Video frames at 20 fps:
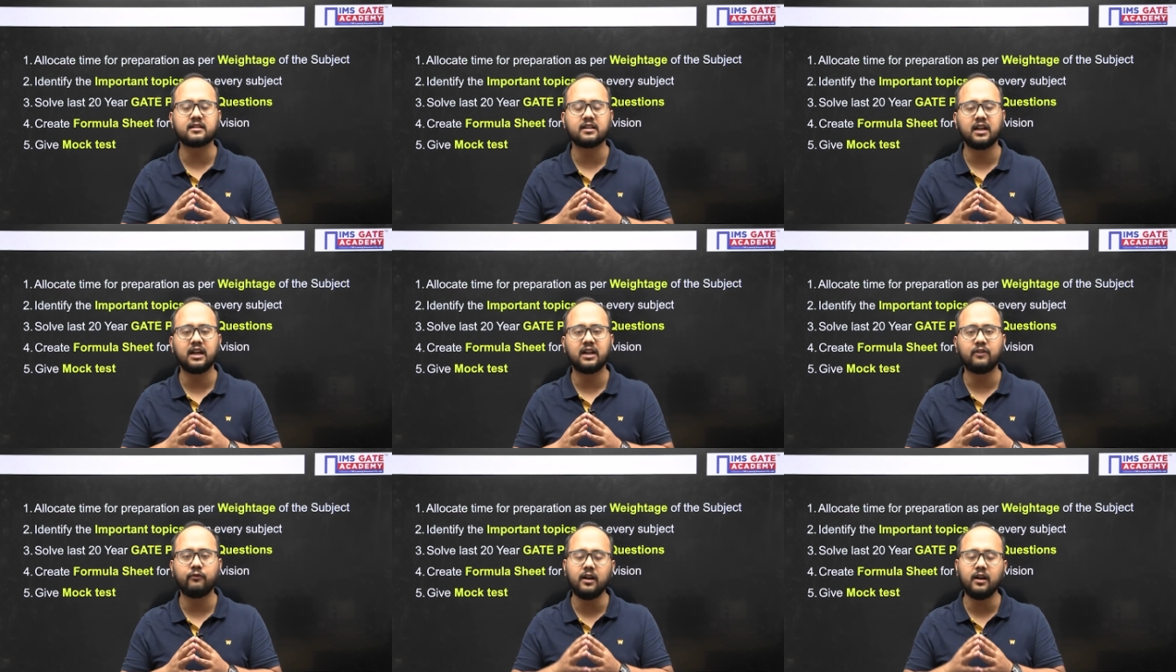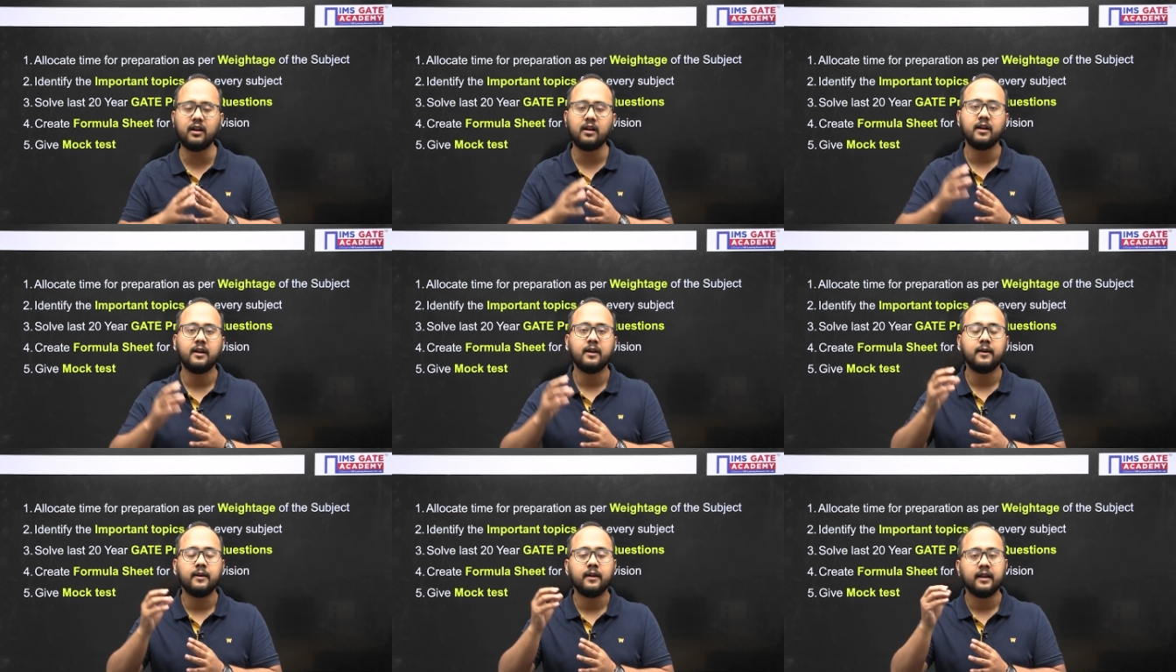It will
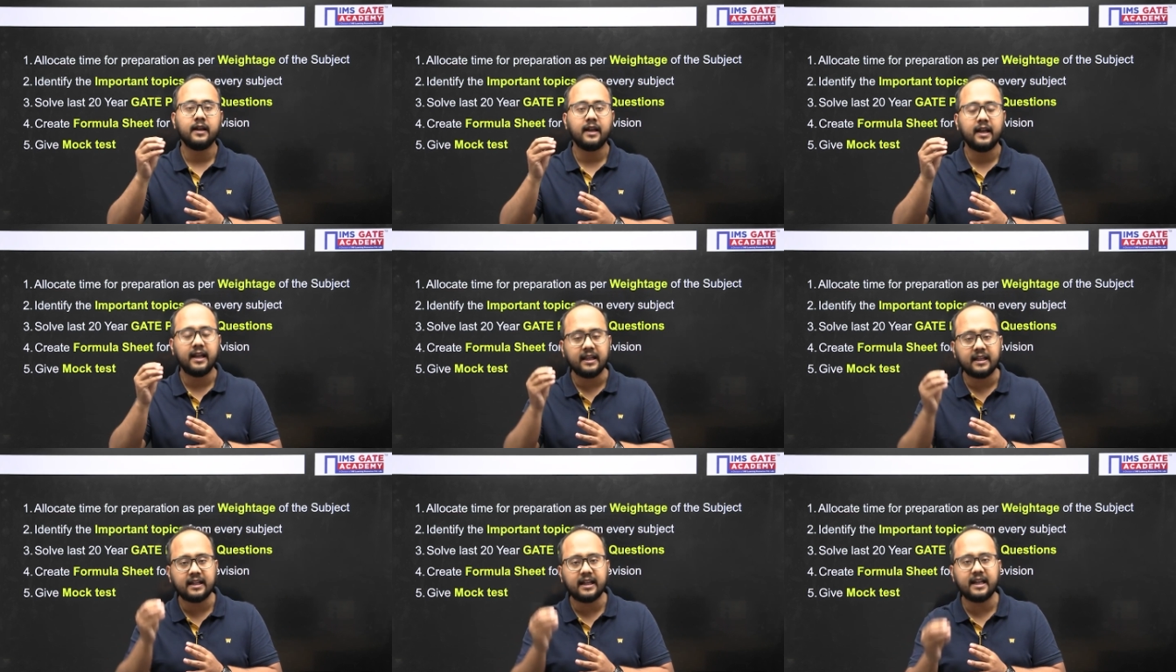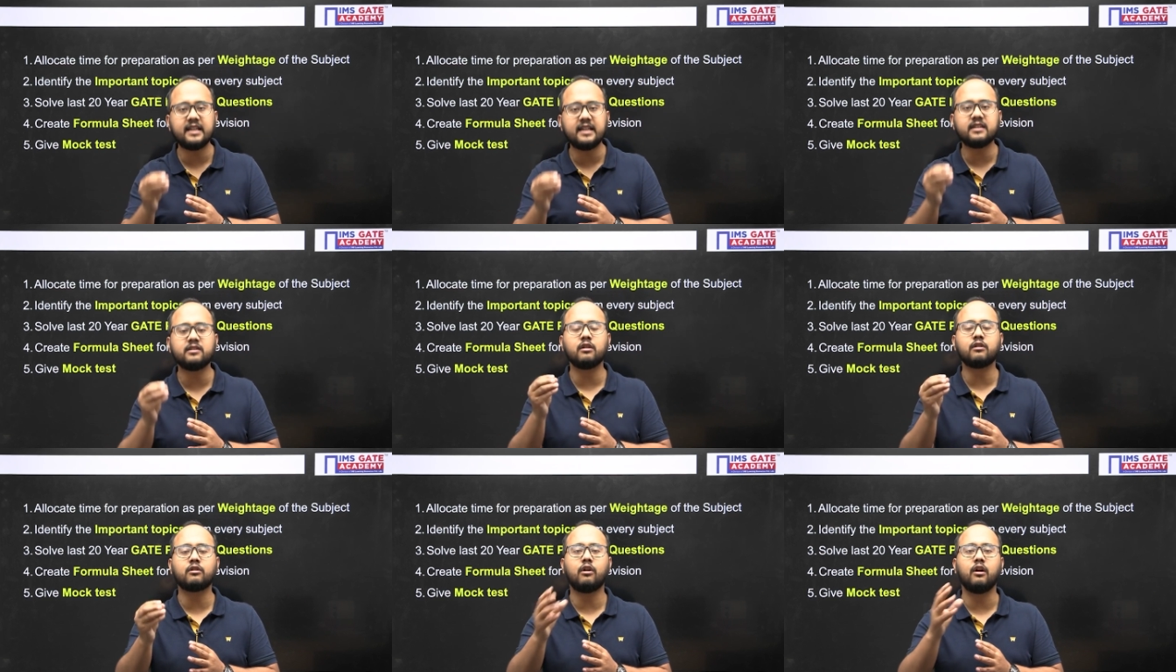increase
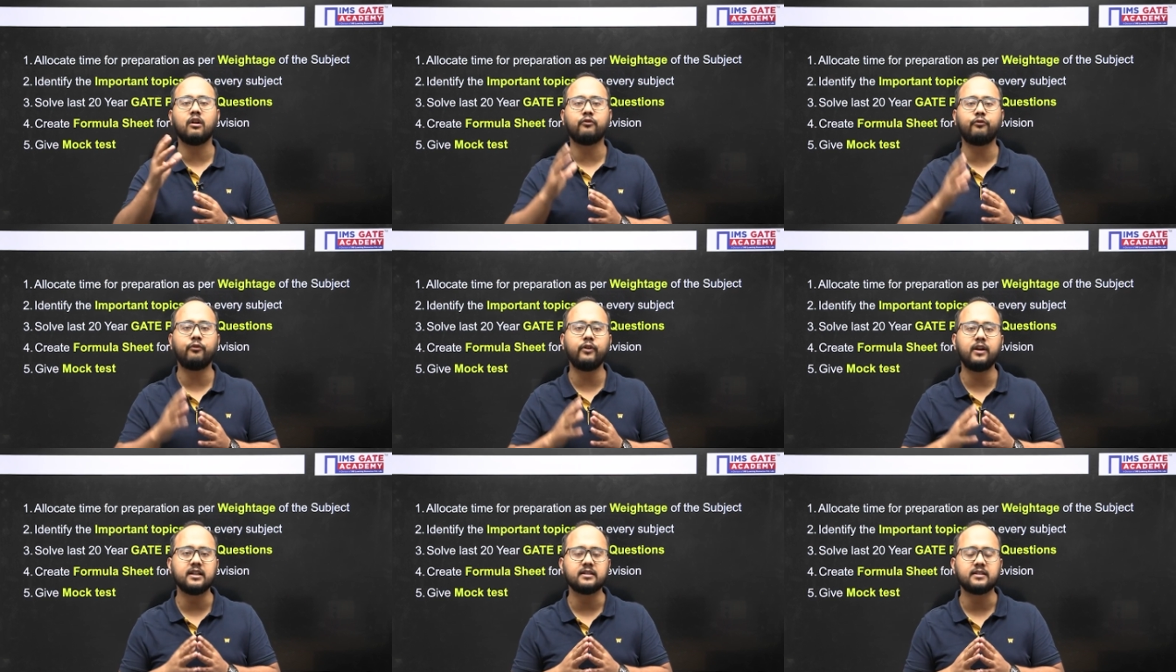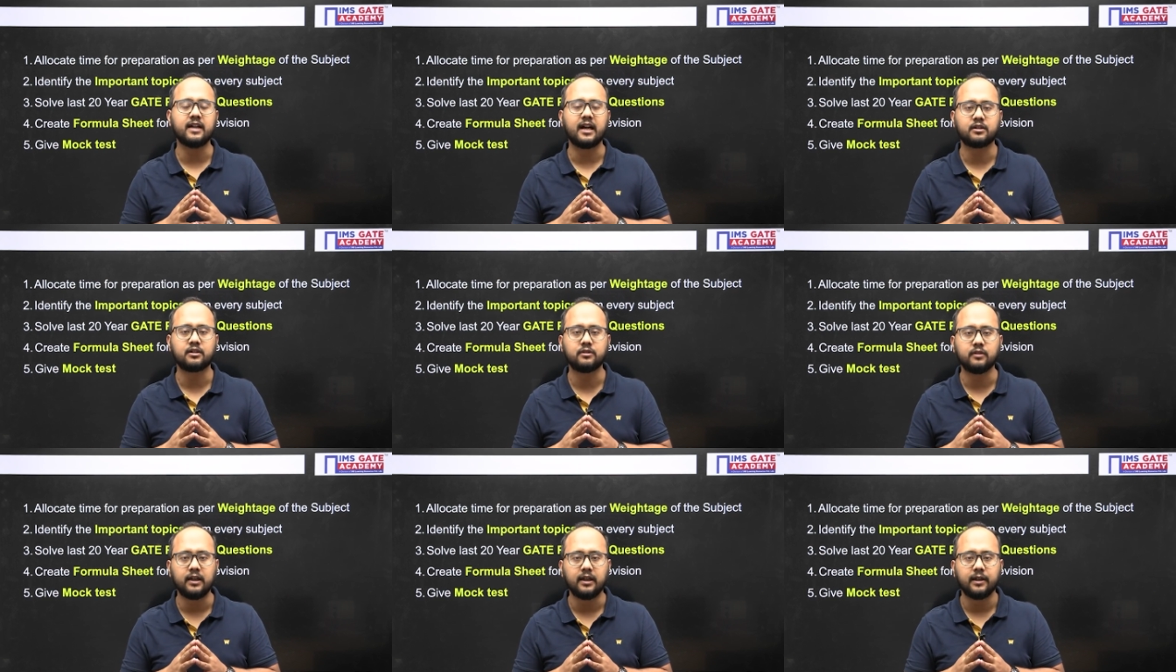your confidence
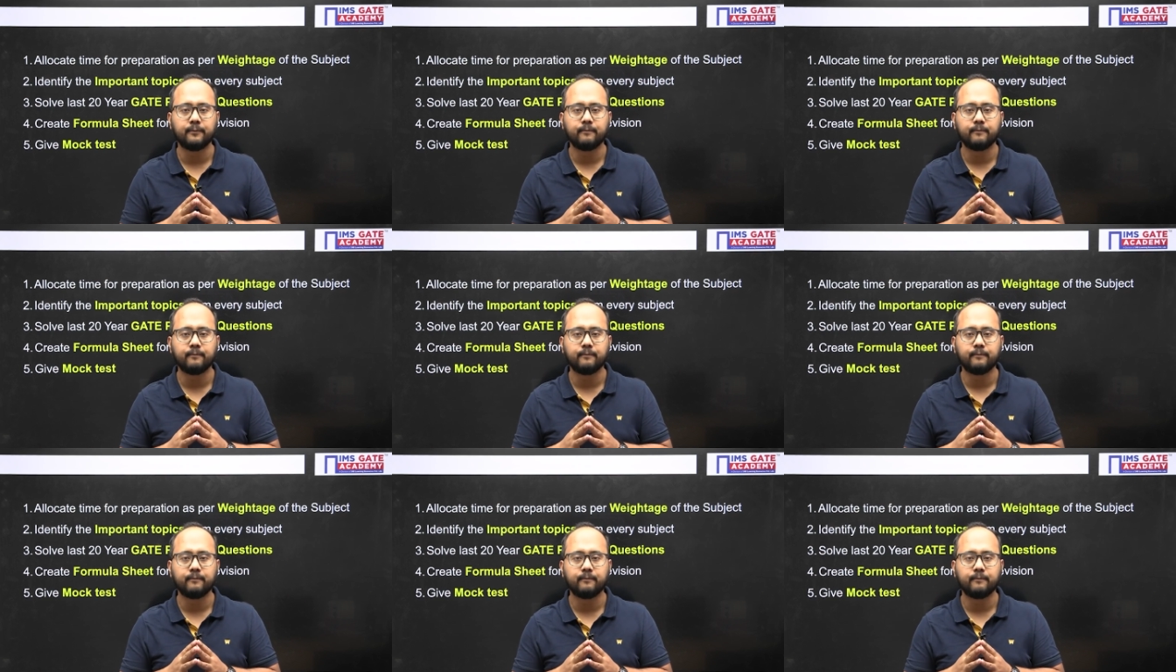actually.